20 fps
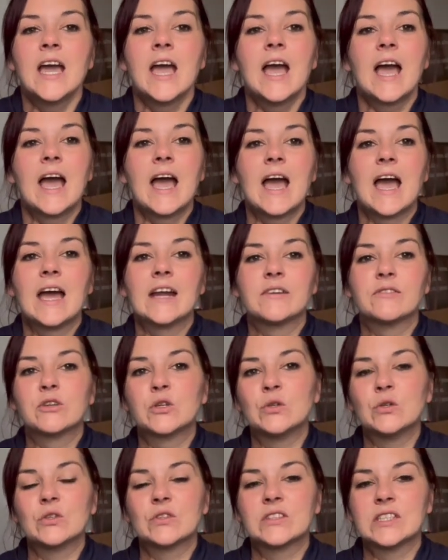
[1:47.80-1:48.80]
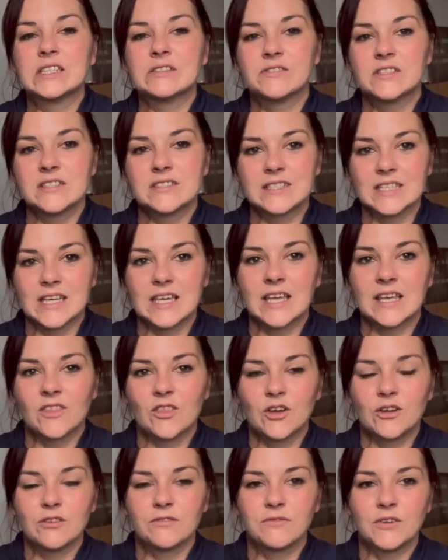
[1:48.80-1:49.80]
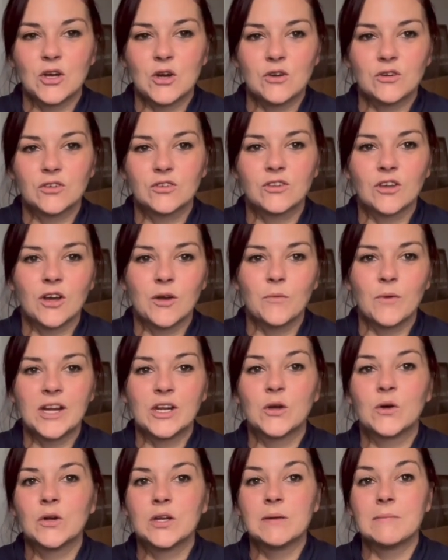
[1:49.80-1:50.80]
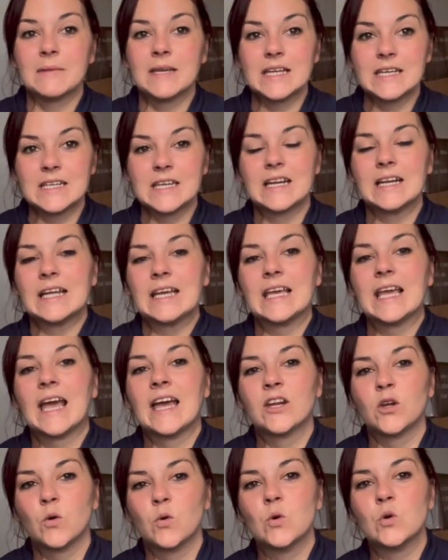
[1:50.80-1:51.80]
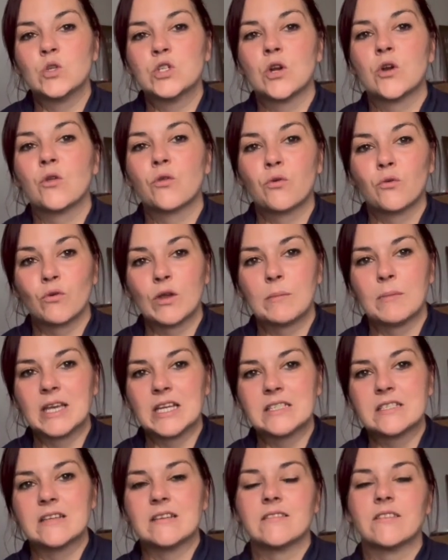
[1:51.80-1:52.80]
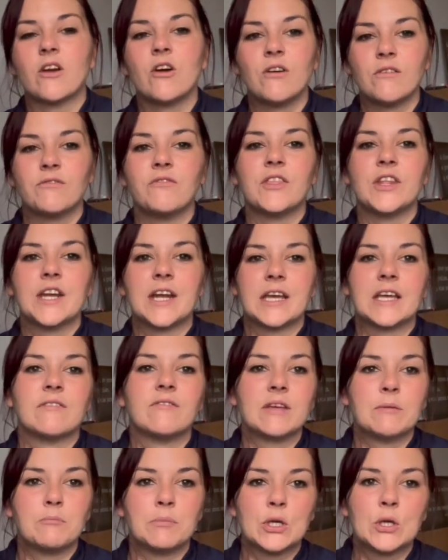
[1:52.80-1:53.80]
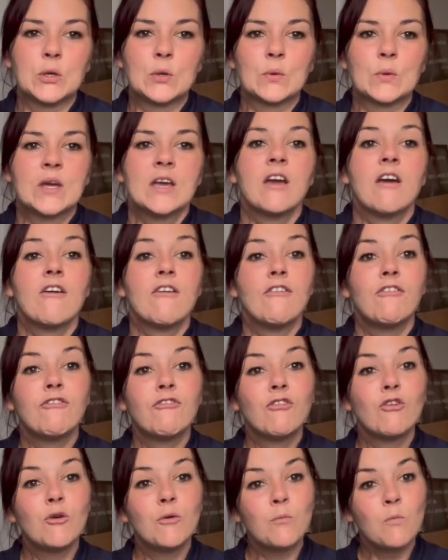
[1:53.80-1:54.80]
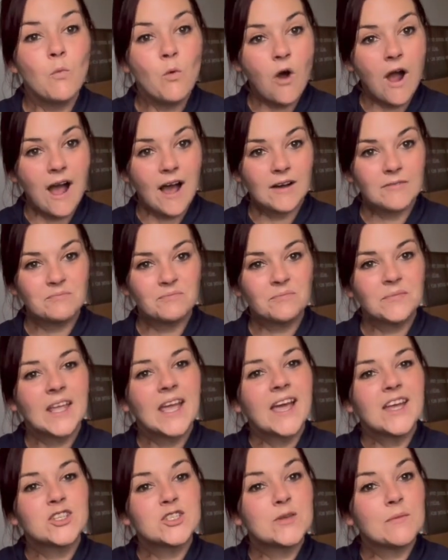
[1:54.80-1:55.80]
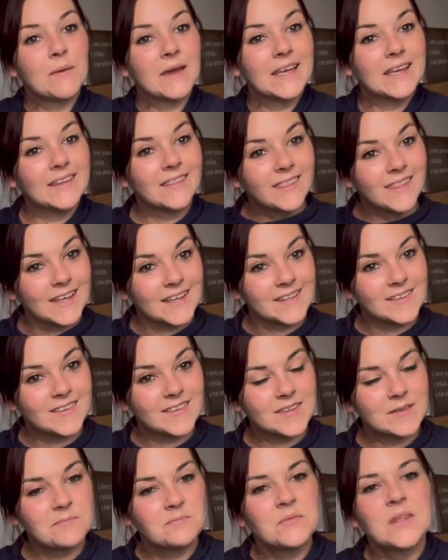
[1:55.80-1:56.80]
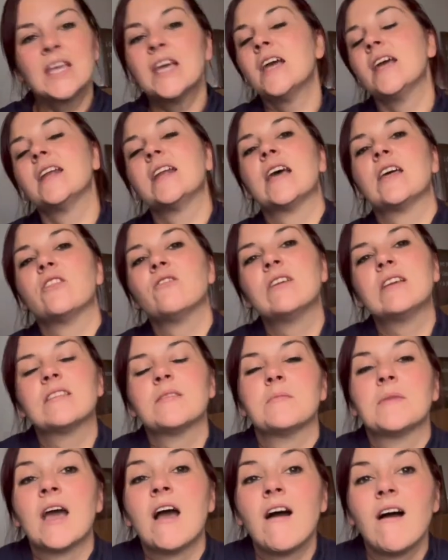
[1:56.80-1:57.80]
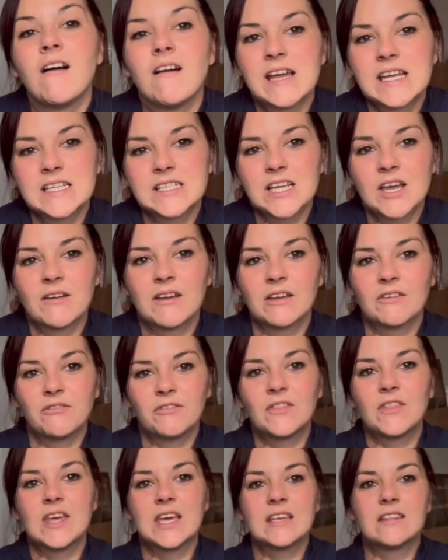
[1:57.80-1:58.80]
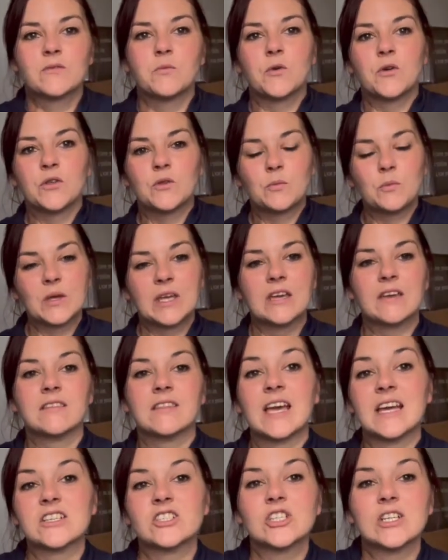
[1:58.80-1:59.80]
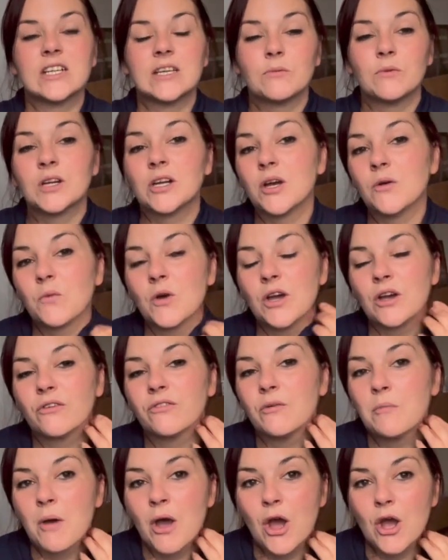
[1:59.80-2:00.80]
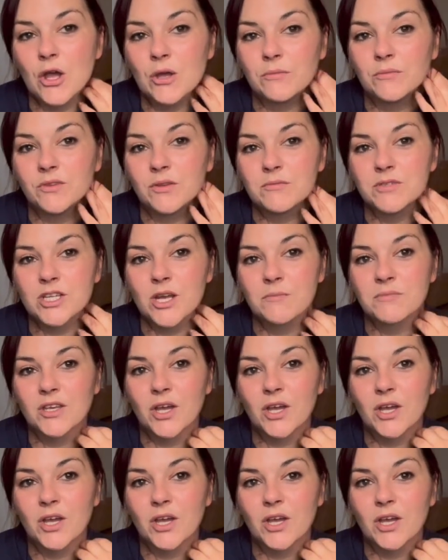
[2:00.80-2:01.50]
And of course, after seeing those vlogs, I went on immediately and ordered 3 meters of the navy blue for moi to make this. Now, the reason behind going for this was because actually when I work from home, sometimes I